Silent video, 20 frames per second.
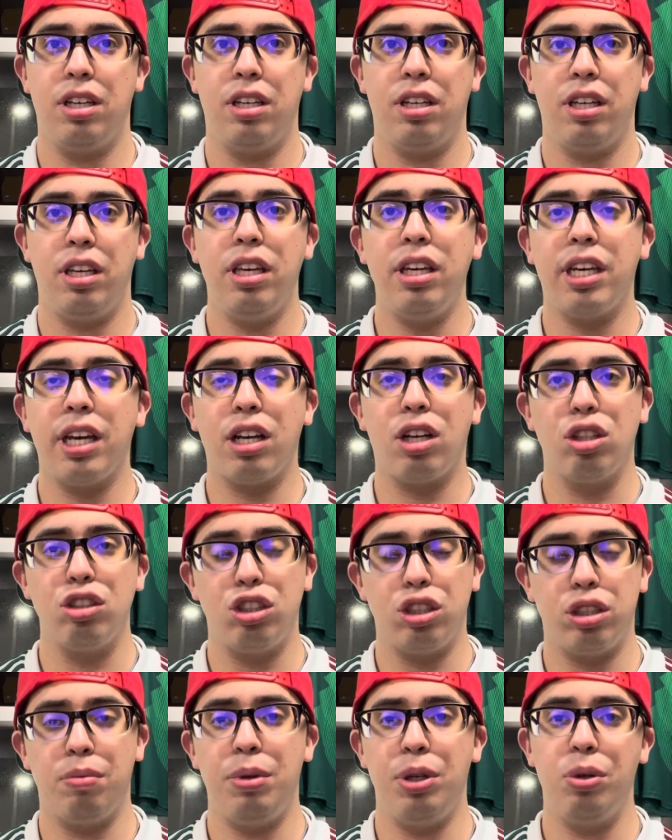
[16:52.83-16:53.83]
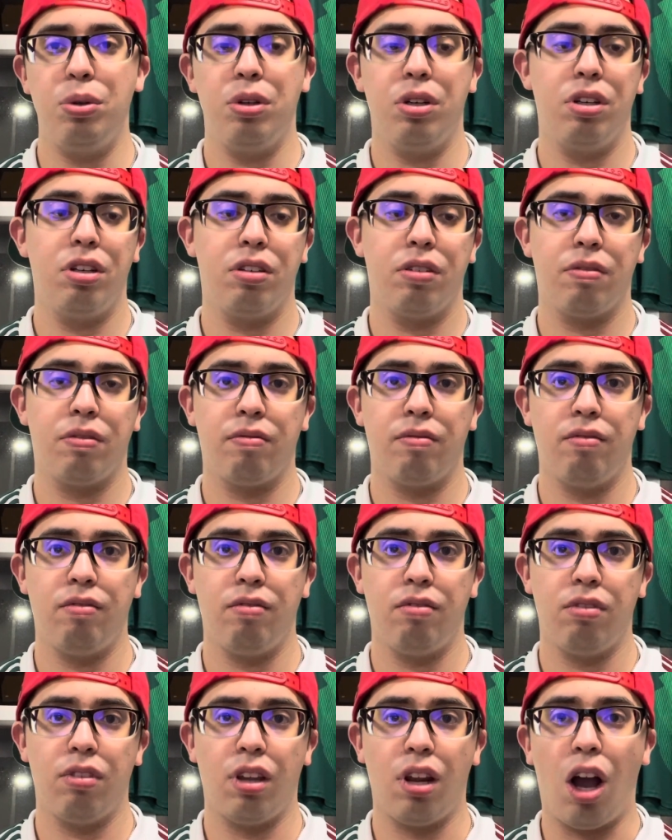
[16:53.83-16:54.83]
He can contribute
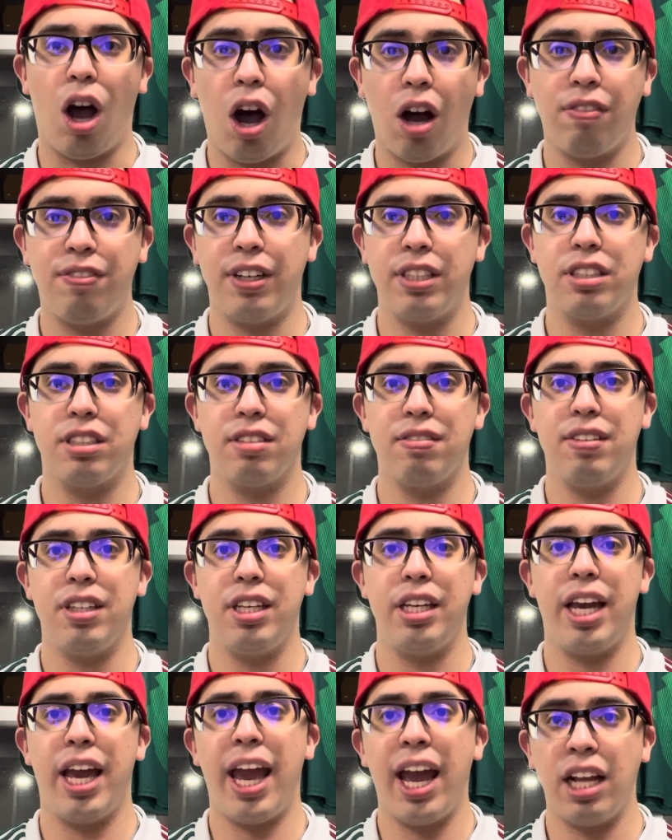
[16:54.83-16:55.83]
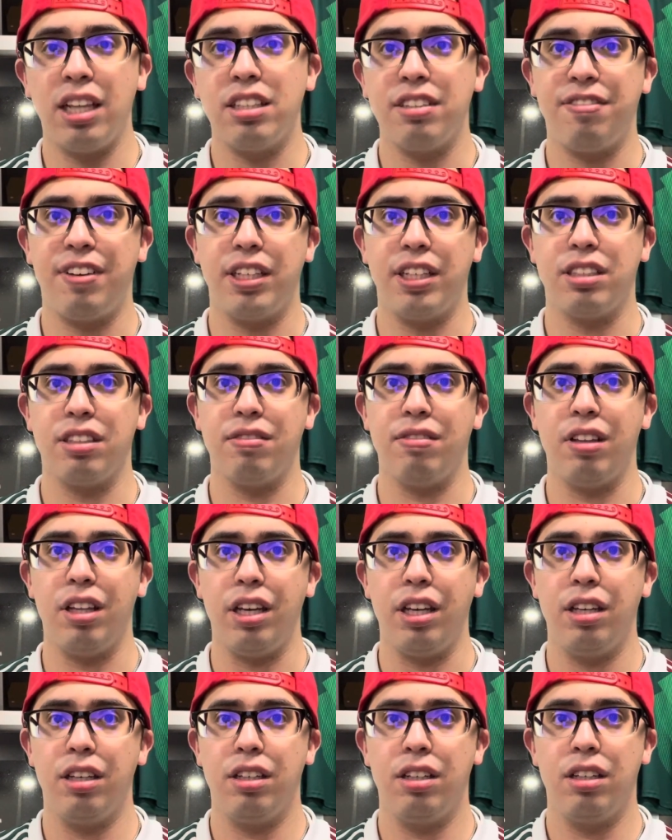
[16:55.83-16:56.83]
offensively and
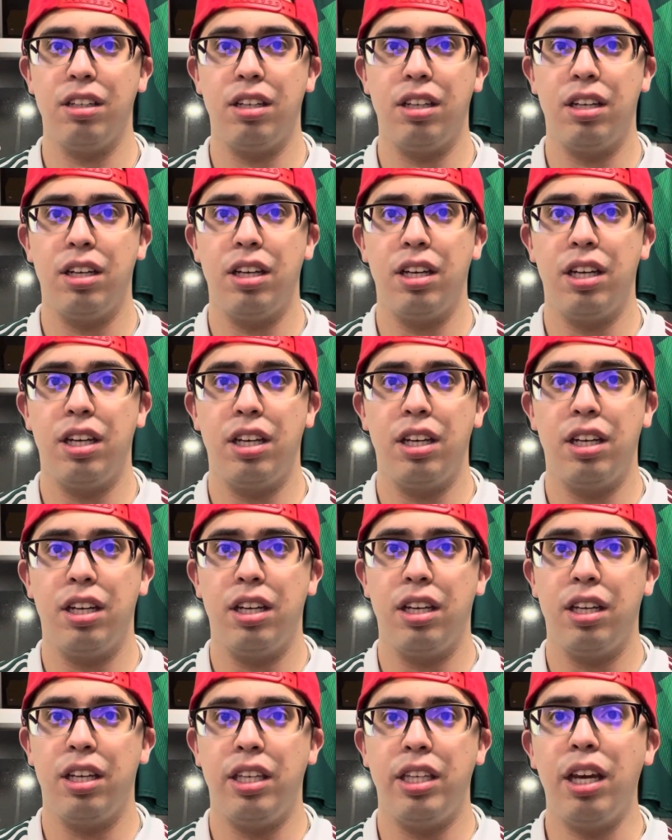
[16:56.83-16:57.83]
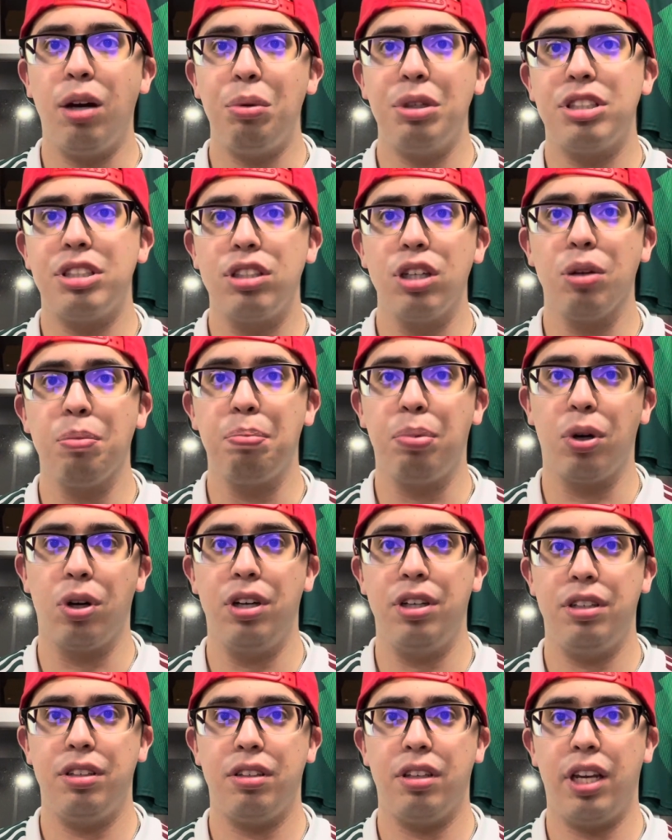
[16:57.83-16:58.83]
defensively. Yet we still
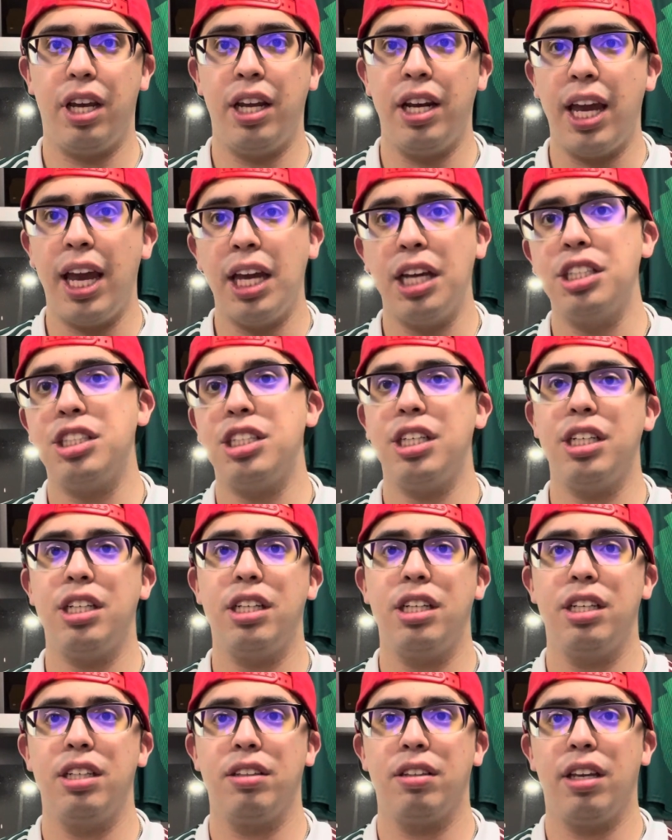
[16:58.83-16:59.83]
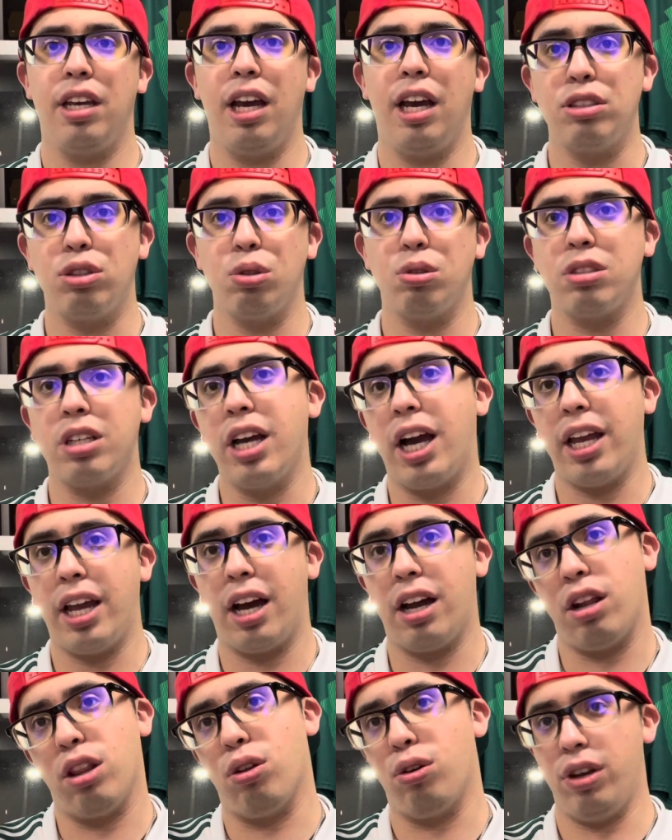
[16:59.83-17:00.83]
put an aging Jesus
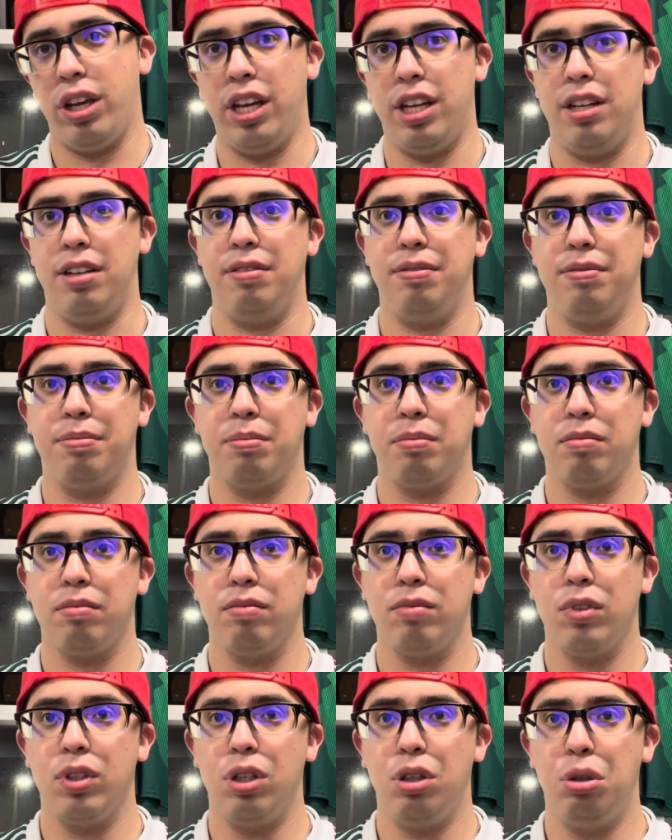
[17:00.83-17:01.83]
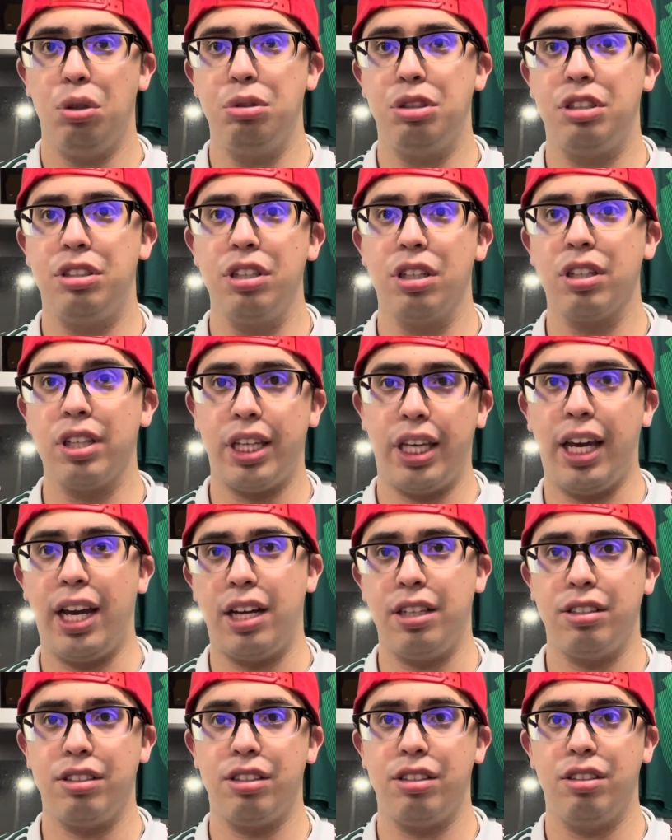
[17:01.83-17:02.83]
Gallardo in, who still
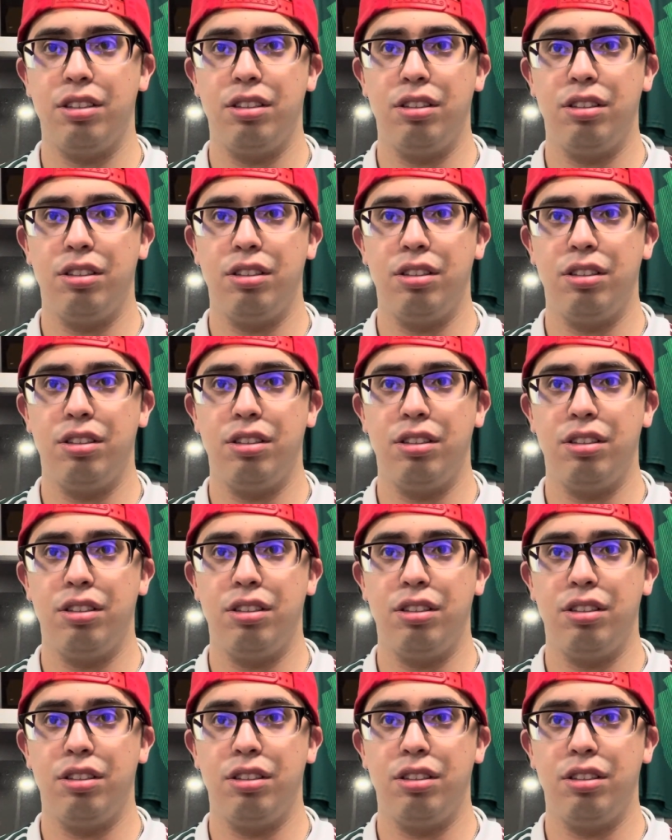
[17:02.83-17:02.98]
can't